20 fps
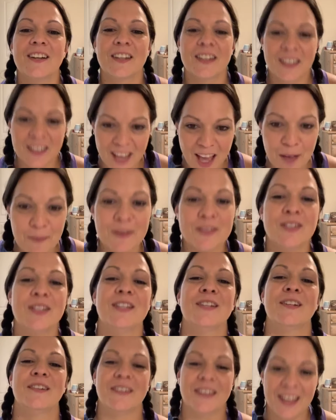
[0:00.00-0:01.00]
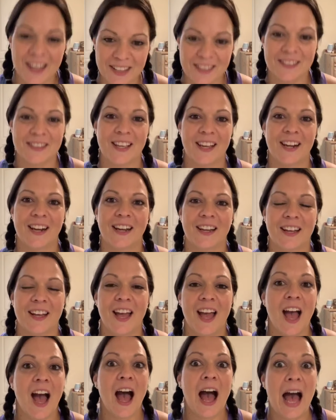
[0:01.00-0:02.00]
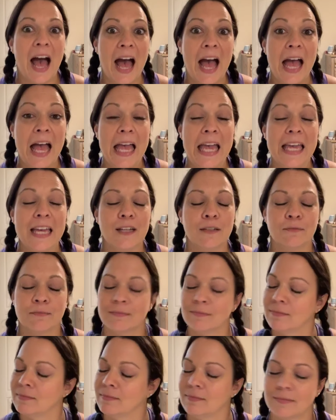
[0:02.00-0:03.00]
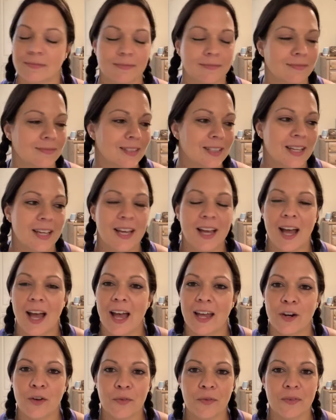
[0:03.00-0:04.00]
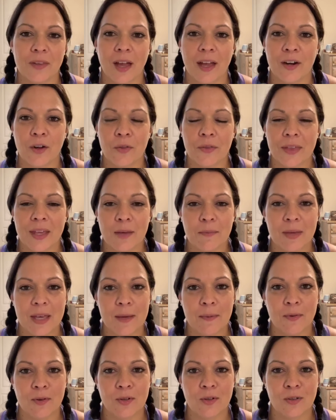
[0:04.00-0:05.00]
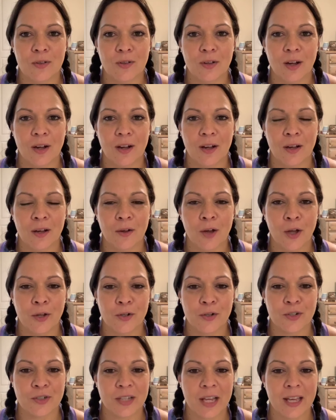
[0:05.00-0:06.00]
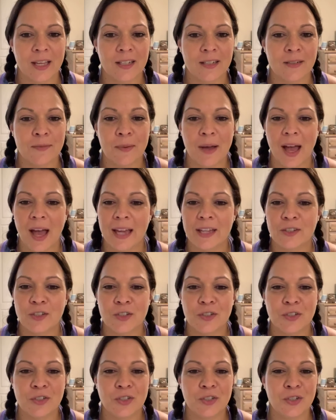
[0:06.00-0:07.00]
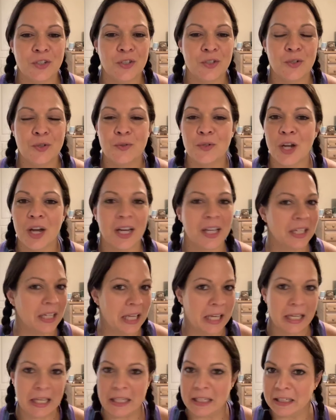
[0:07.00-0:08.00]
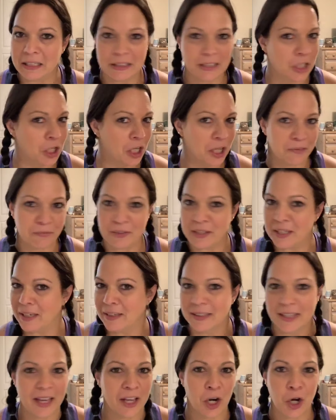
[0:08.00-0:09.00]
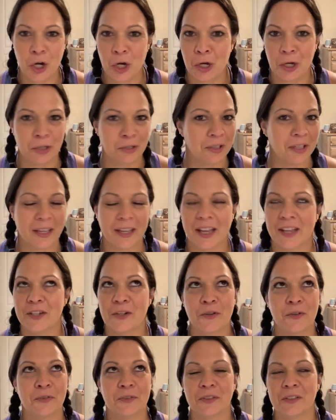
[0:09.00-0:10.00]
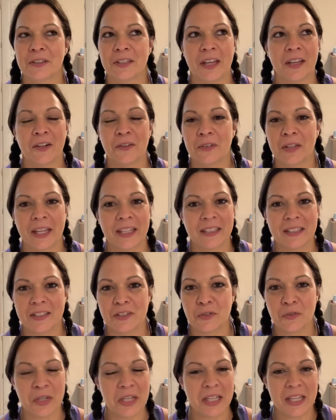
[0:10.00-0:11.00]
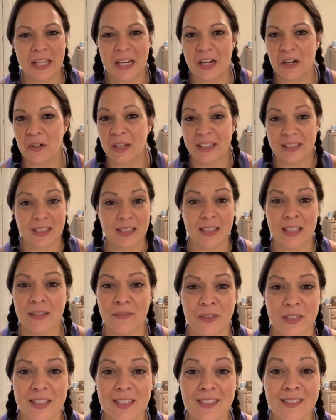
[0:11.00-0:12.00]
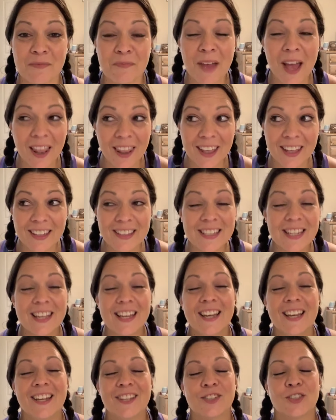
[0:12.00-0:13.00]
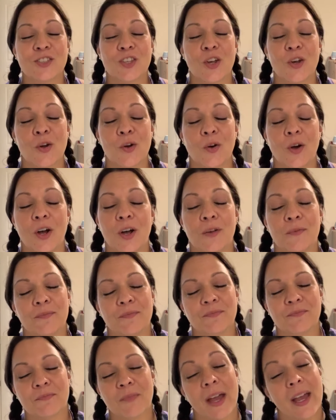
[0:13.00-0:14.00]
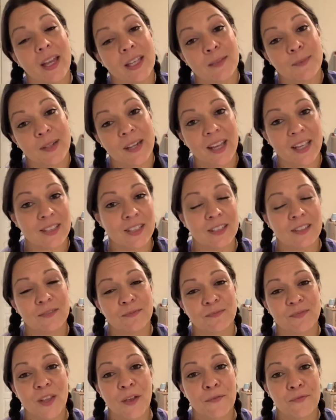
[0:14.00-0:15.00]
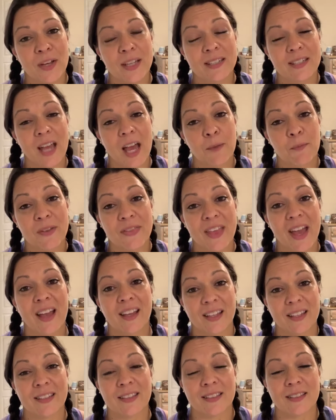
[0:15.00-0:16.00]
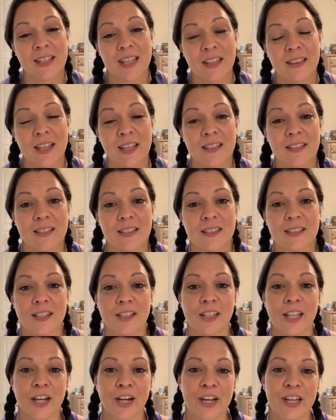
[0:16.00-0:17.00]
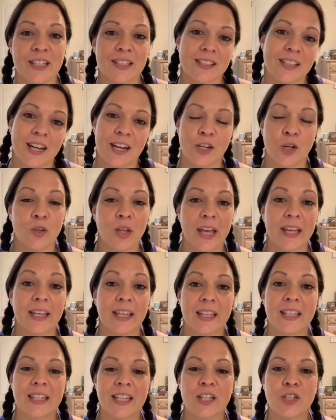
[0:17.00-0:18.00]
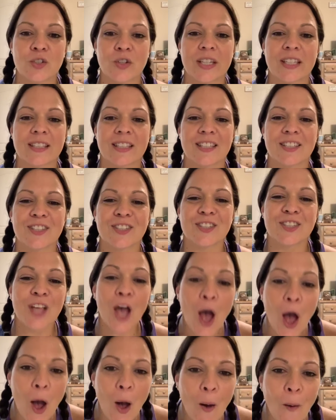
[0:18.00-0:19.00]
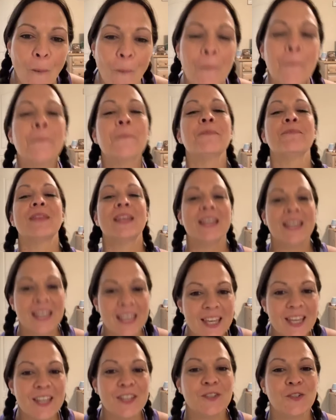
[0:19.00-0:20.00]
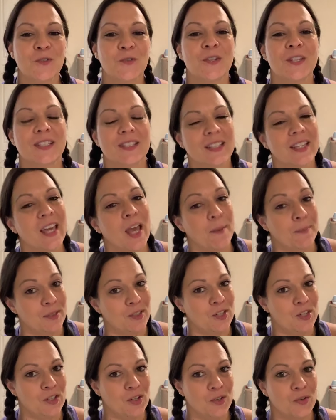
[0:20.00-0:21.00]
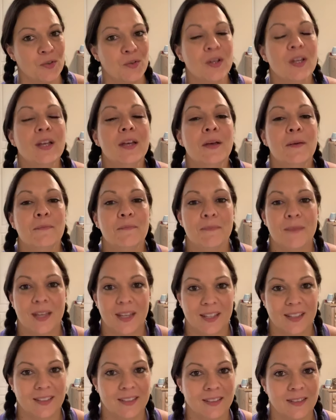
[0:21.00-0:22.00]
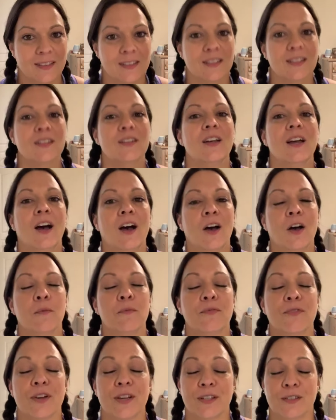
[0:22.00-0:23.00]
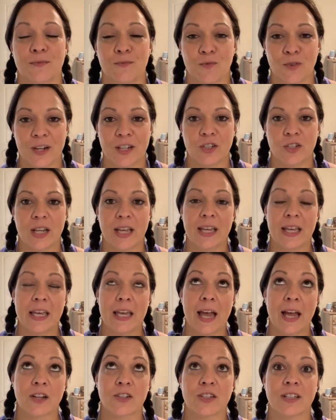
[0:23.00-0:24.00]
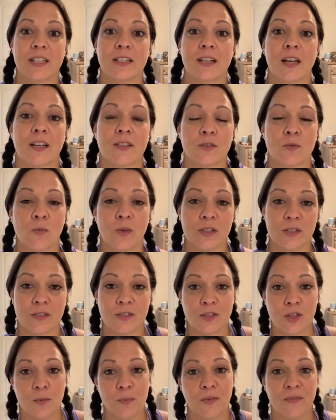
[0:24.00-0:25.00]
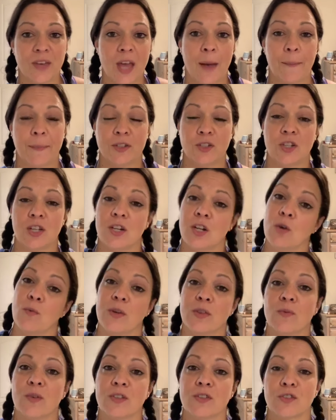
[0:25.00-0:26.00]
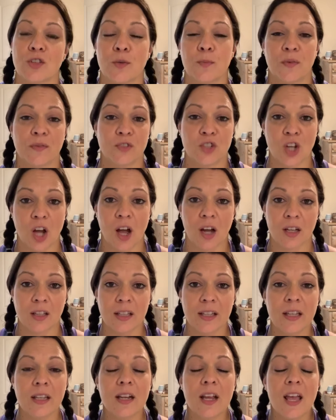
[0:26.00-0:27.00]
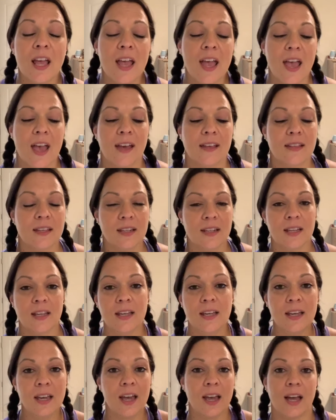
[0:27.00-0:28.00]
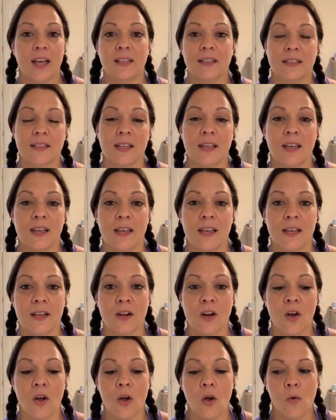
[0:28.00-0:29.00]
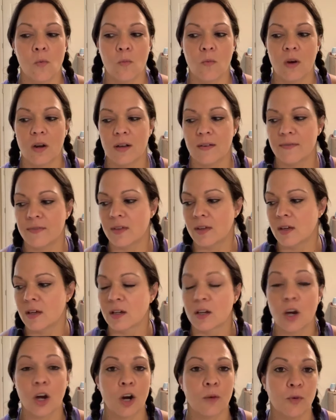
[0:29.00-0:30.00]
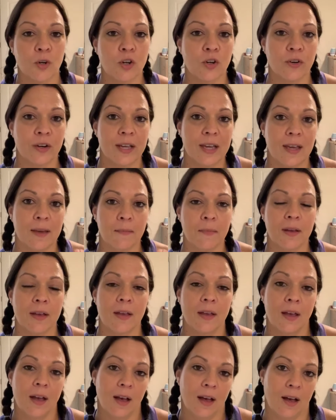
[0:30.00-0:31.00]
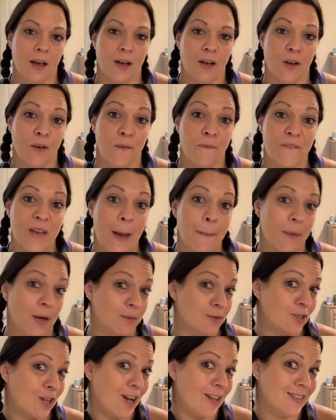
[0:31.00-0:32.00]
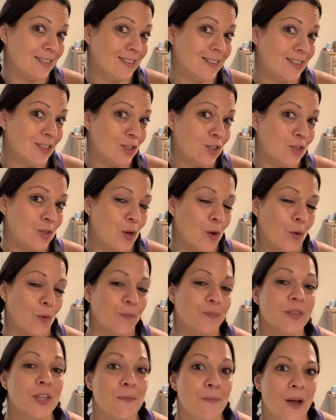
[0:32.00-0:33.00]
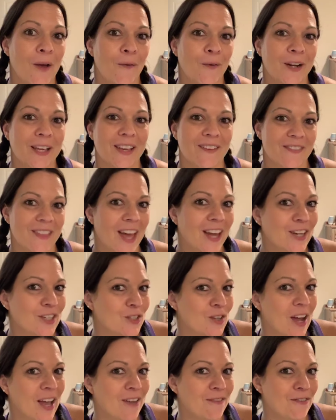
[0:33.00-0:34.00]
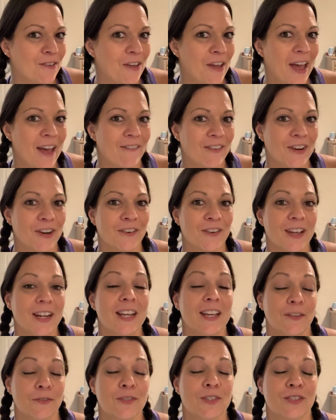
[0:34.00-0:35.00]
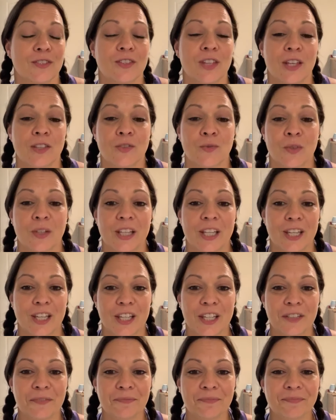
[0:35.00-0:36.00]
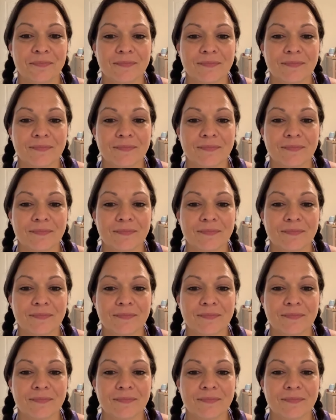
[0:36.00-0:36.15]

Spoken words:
Cappuccino, yes, Sarah. I don't think people understand, but I do not like coffee at all. Like I don't like to drink it. I don't like to even smell it. So my husband has a fun time with that, because he thinks it's hilarious that I don't like it, and he drinks it. So he enjoys the cappuccino mix for his morning shake. He actually does 1 scoop of cappuccino with 1 scoop of chocolate, and then he adds in 1 of the caramel cream fat bomb shots. So you might want to give that a try if you haven't already. It's really good.